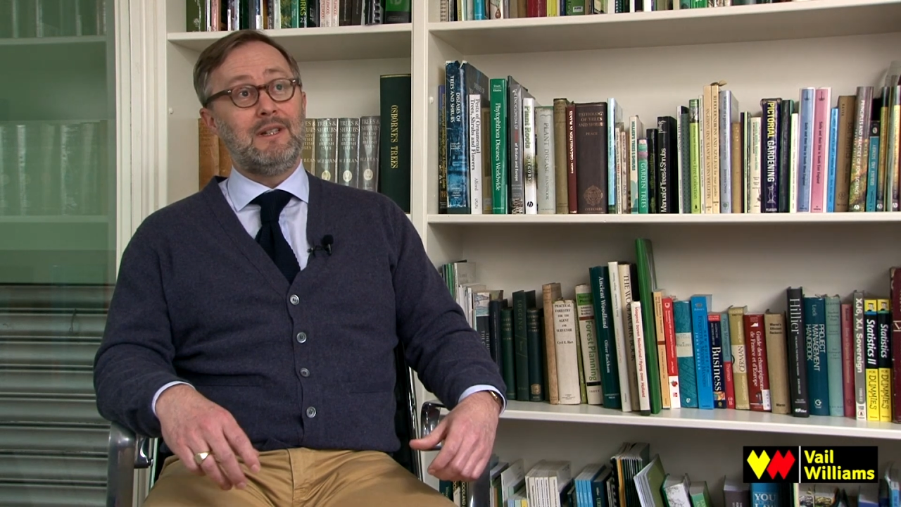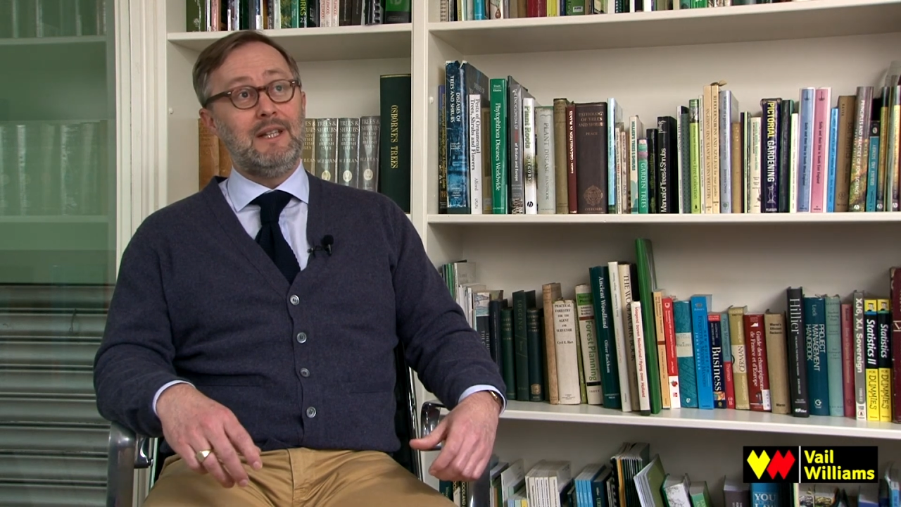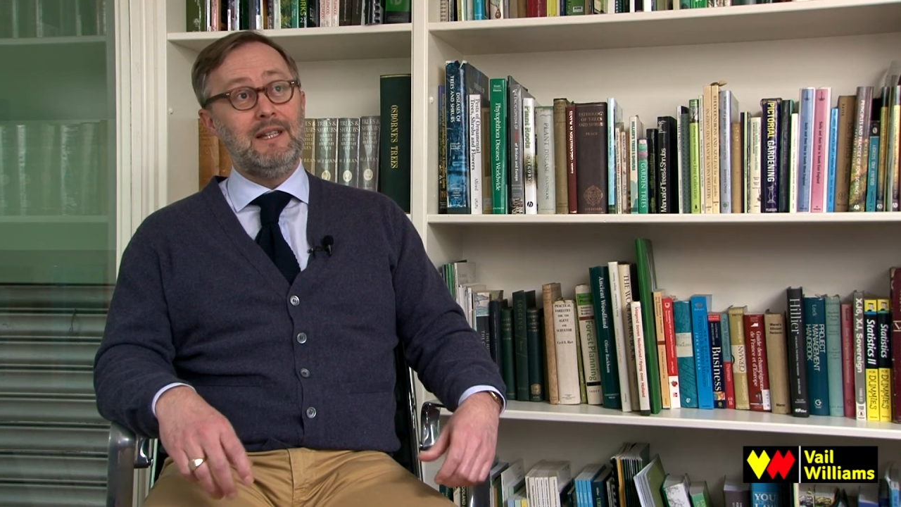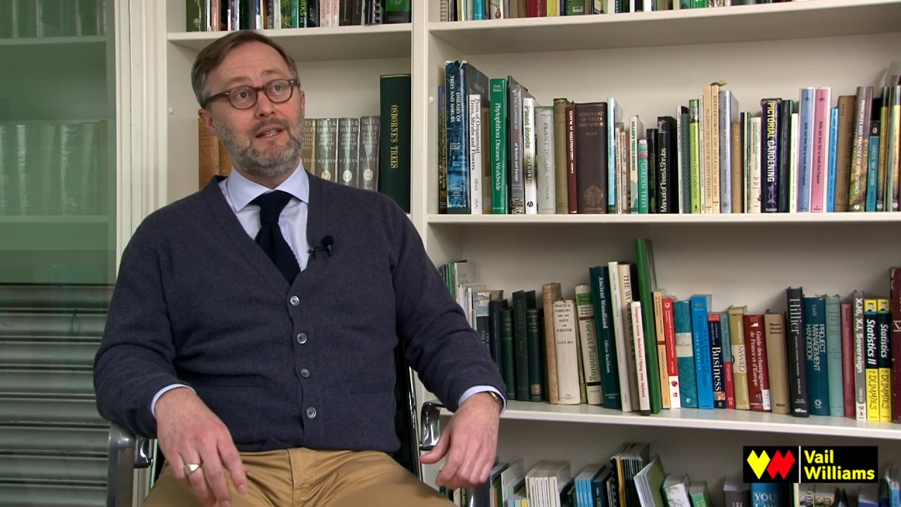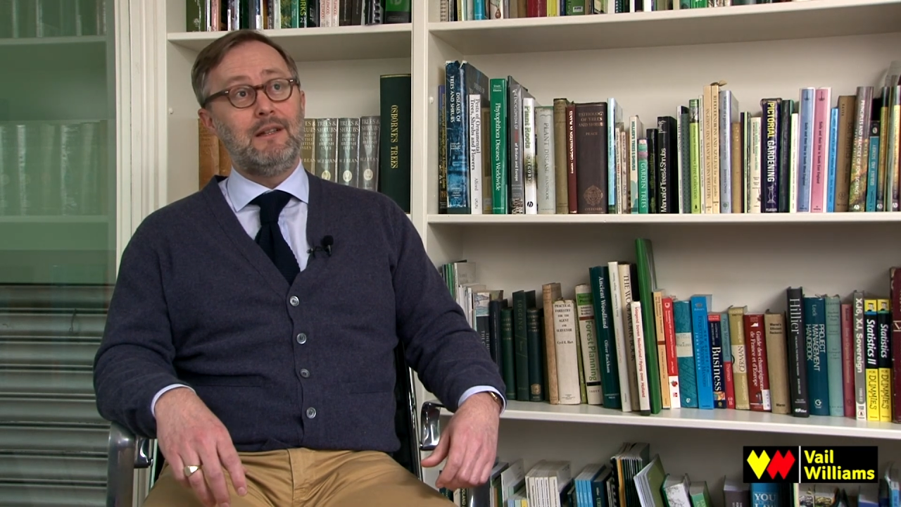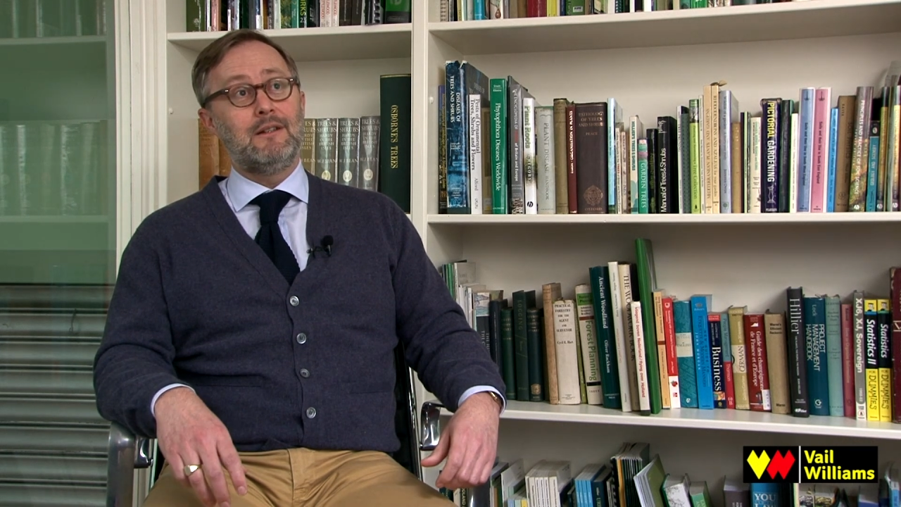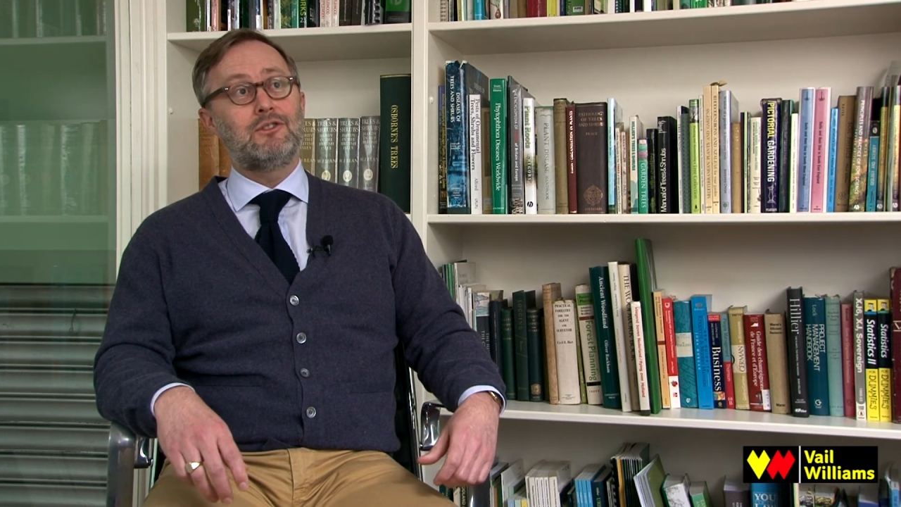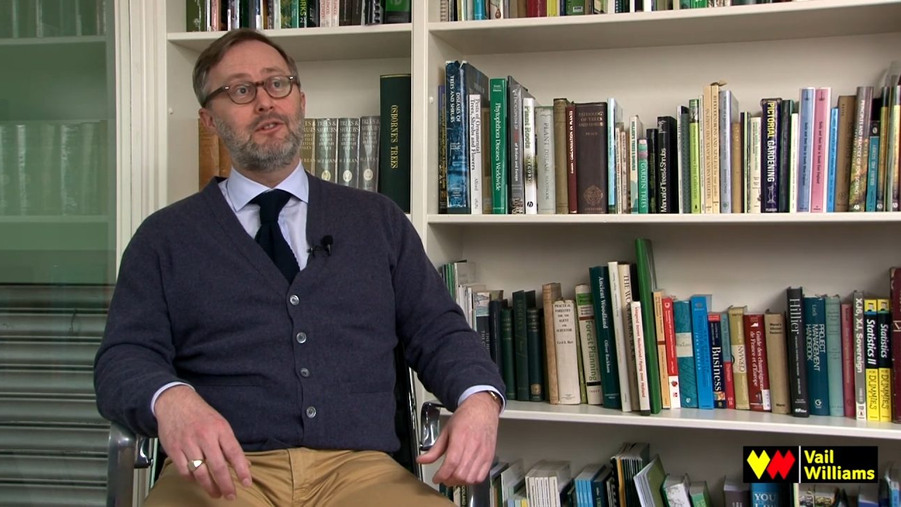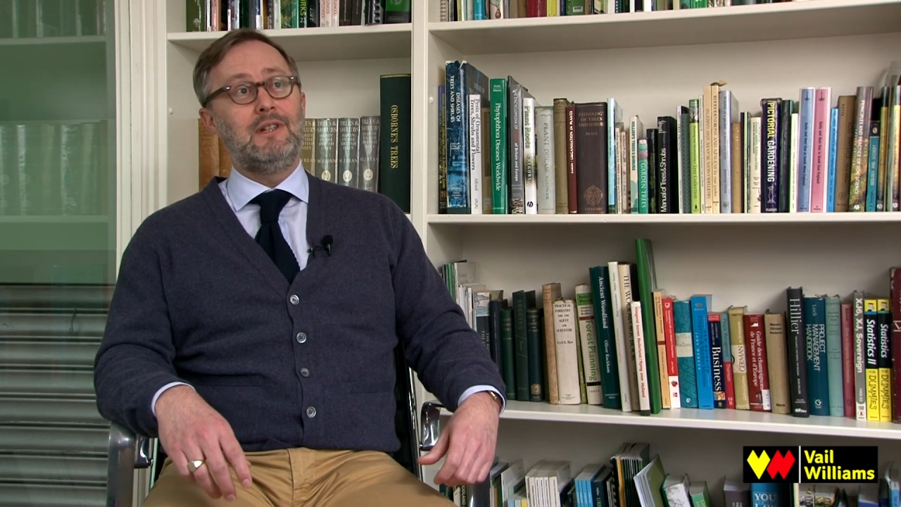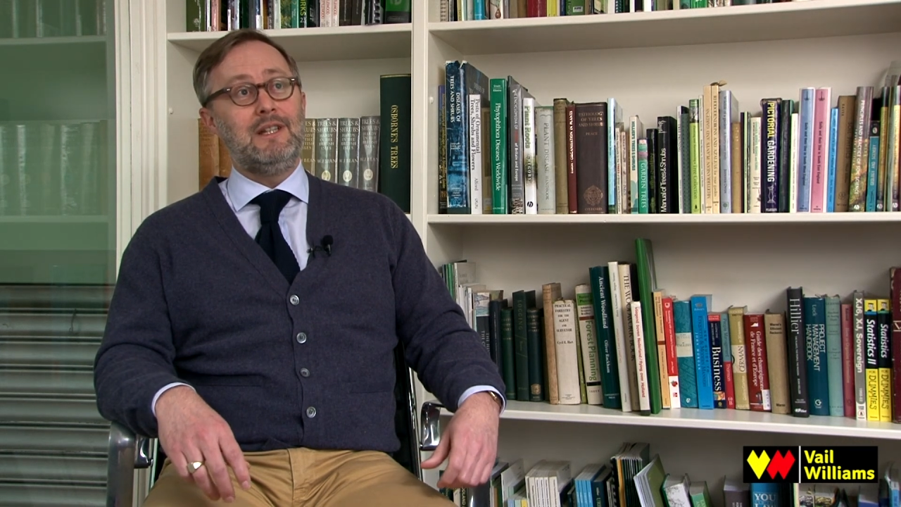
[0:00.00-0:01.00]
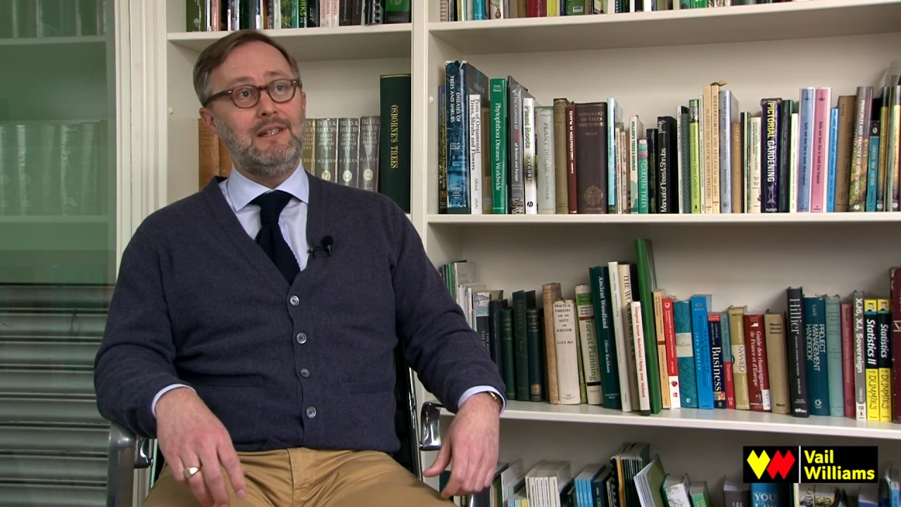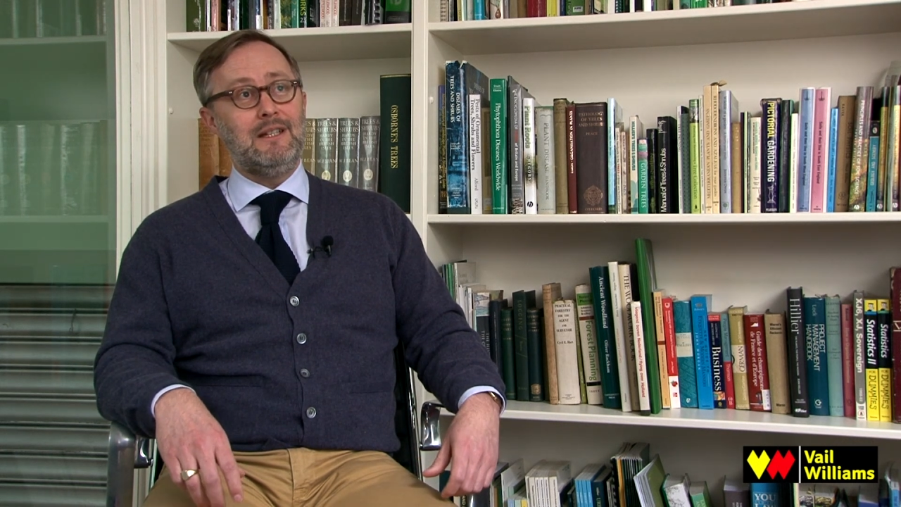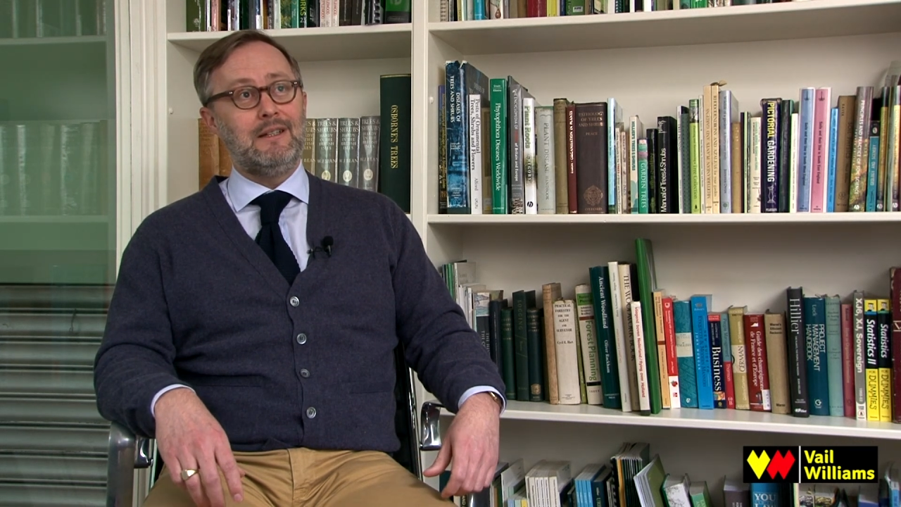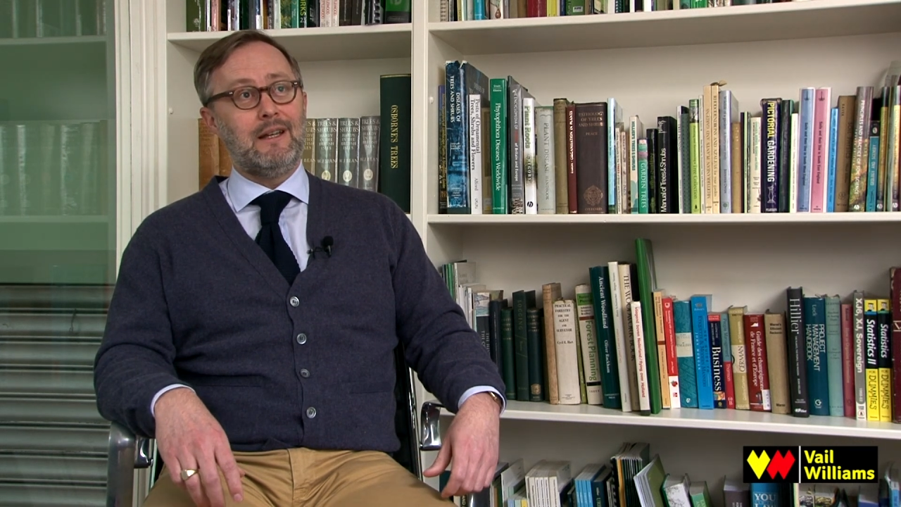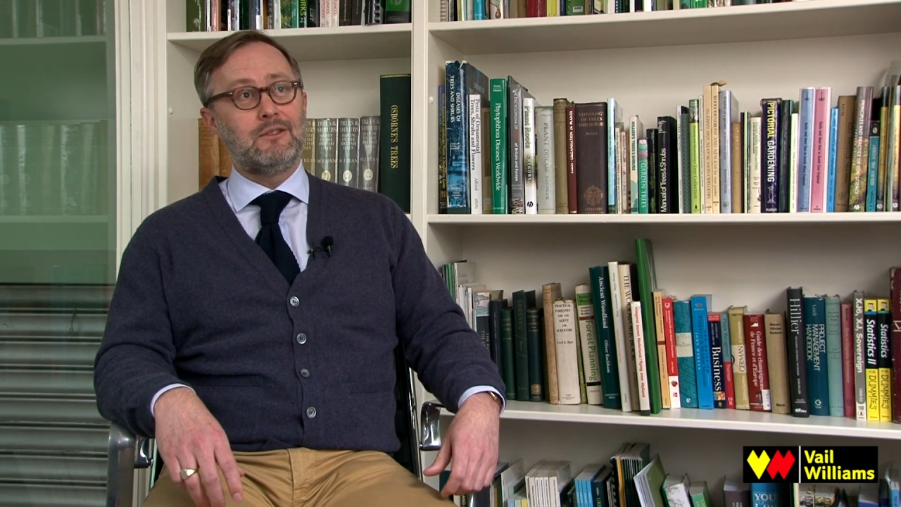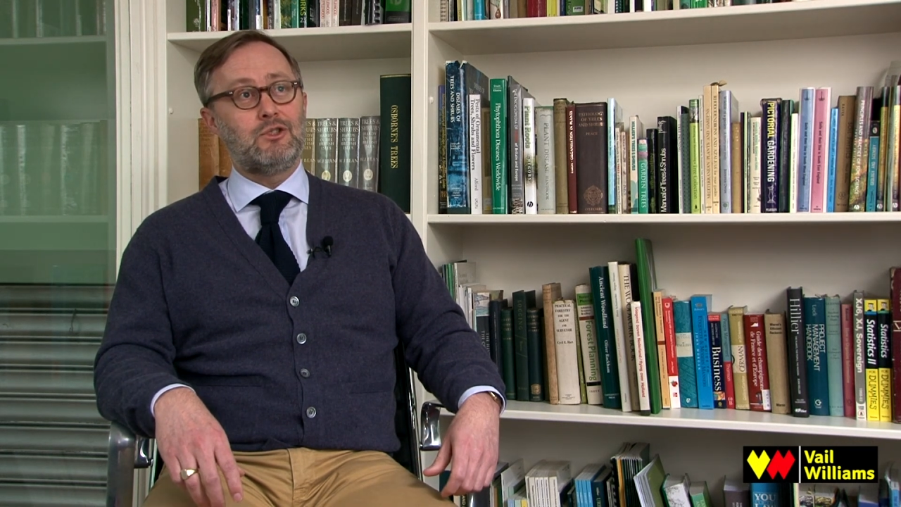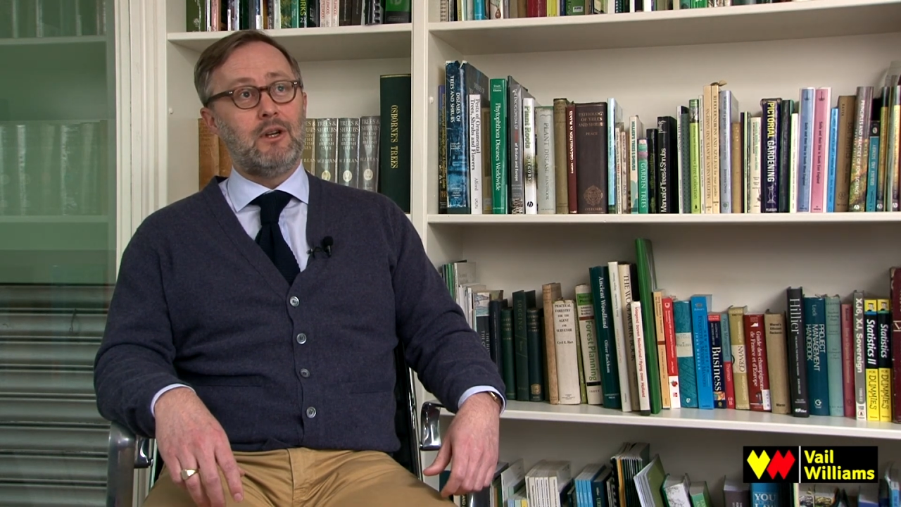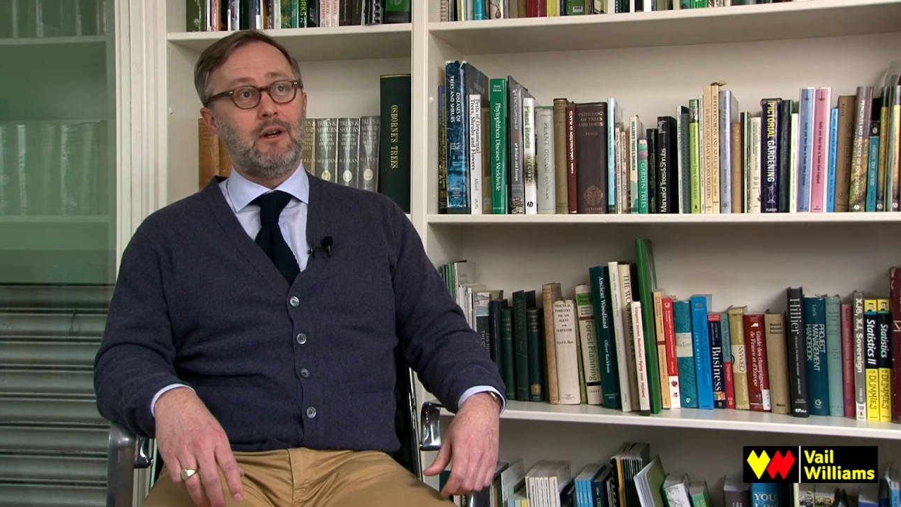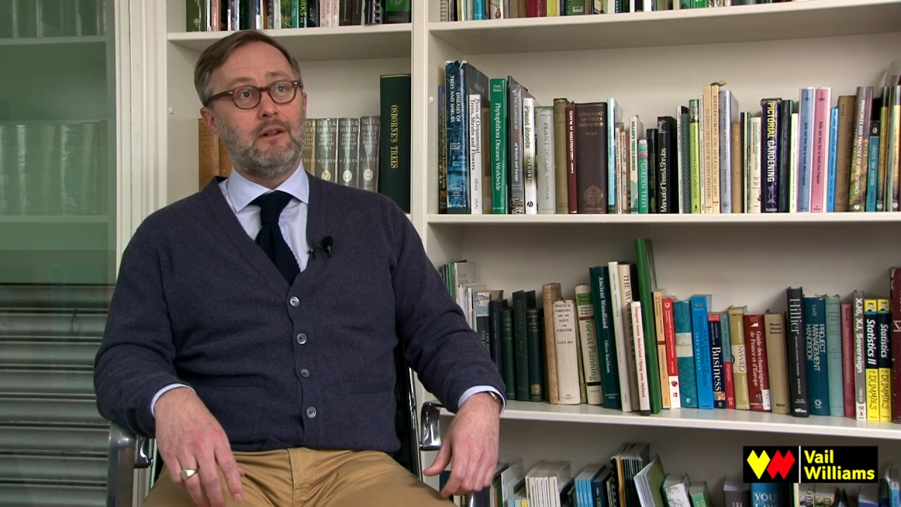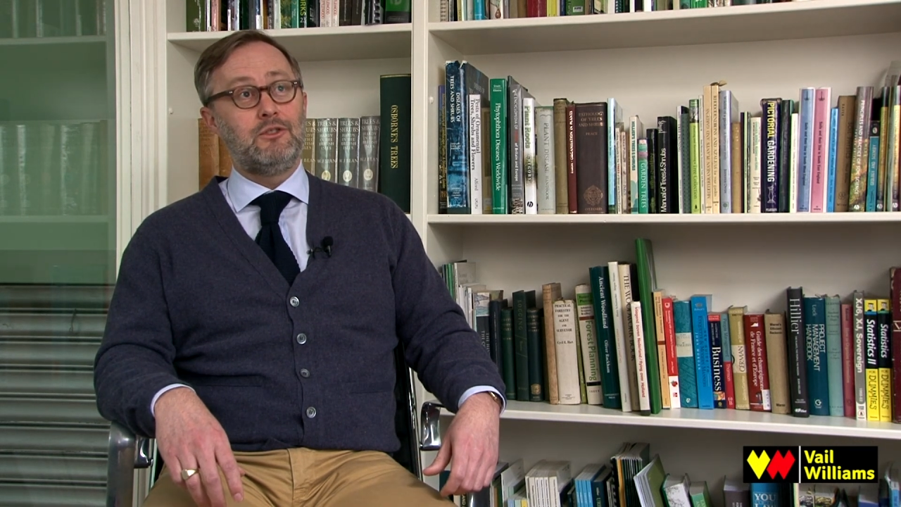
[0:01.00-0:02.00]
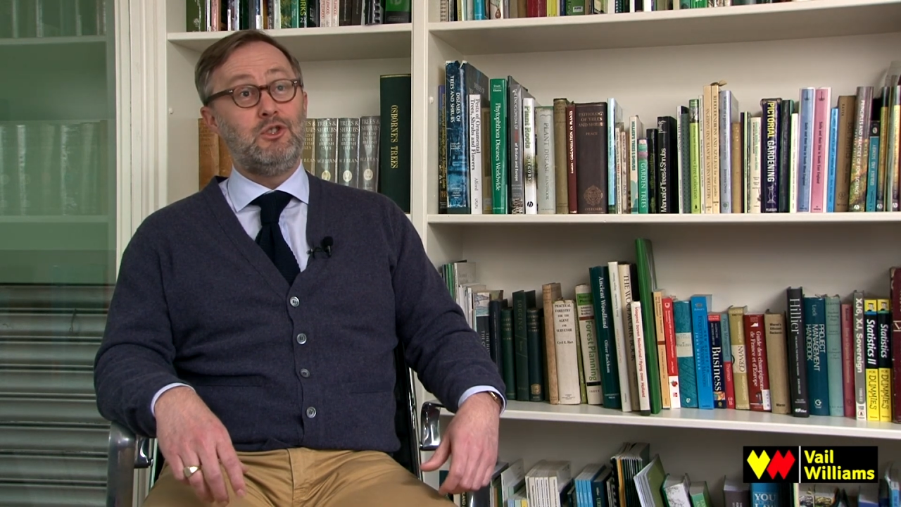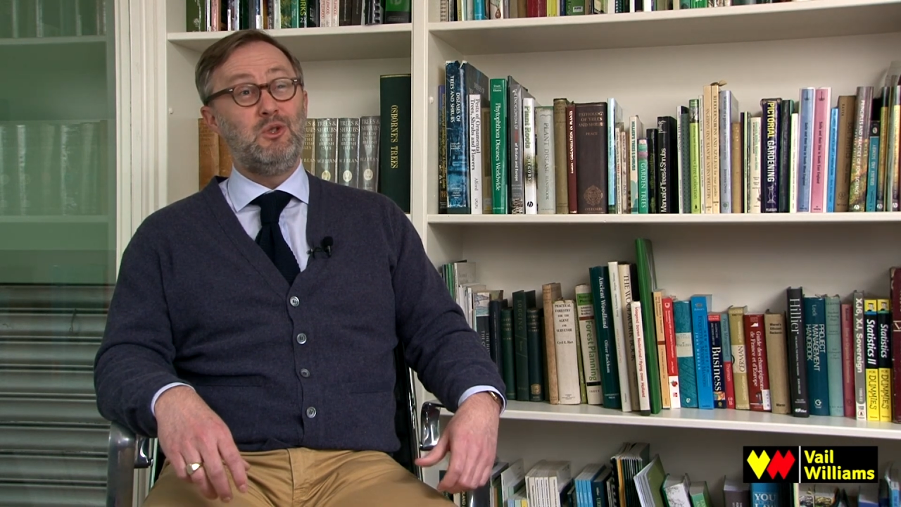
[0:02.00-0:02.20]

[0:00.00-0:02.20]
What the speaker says: leading that charge,